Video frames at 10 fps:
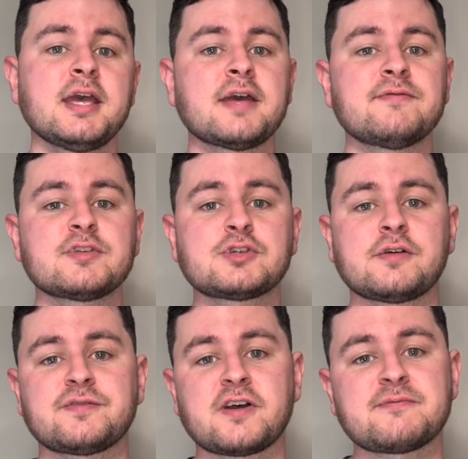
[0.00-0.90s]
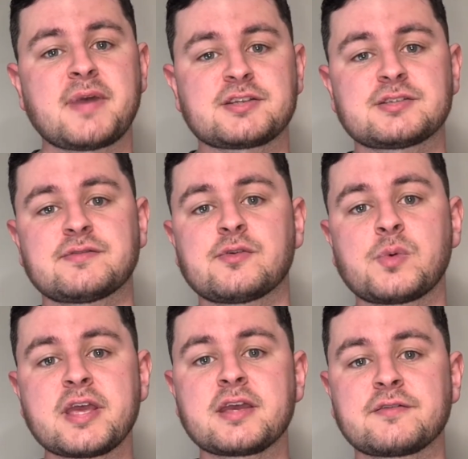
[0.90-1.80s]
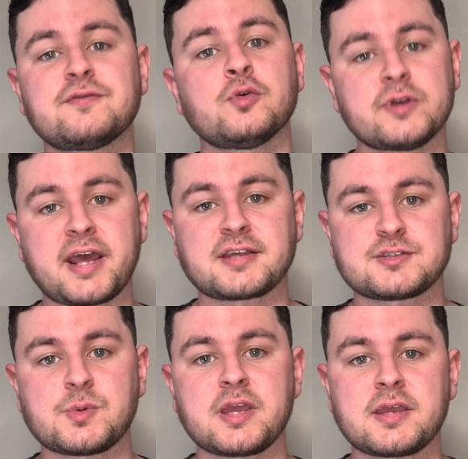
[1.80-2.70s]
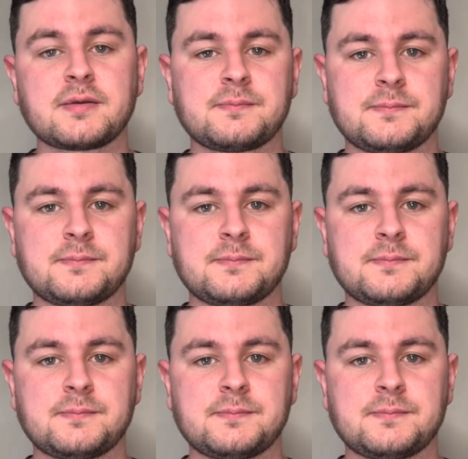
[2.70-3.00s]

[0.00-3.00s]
in the top 5 matches of the week for next week.